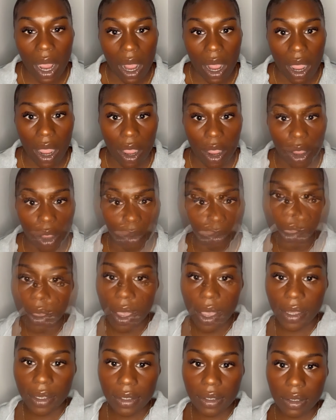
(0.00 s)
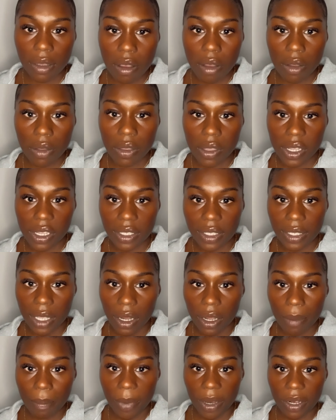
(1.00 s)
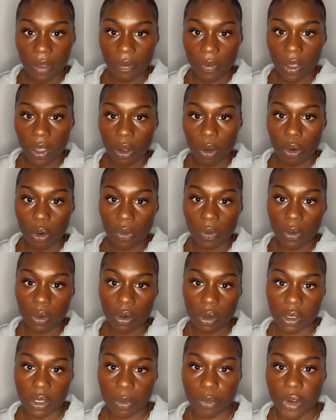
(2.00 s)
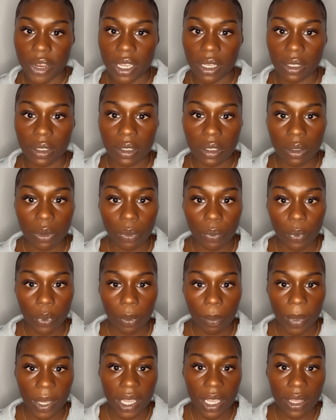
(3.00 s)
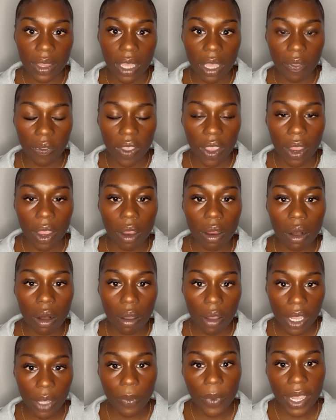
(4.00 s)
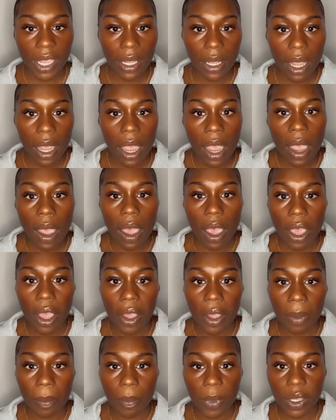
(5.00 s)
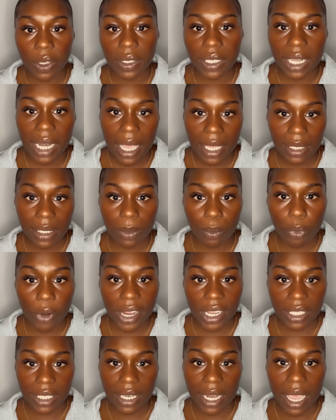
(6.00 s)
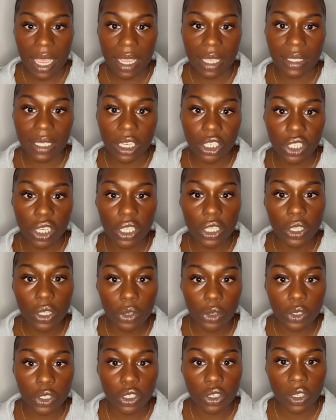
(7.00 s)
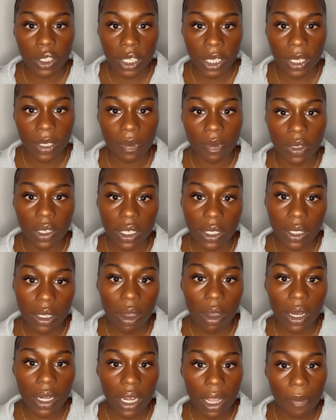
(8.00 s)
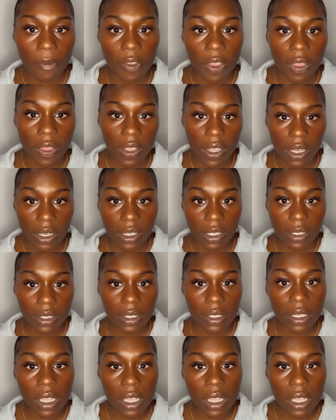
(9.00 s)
So the second benefit of knotless braids would be that they are lightweight, because less braiding hair is actually used to achieve the desired length and thickness.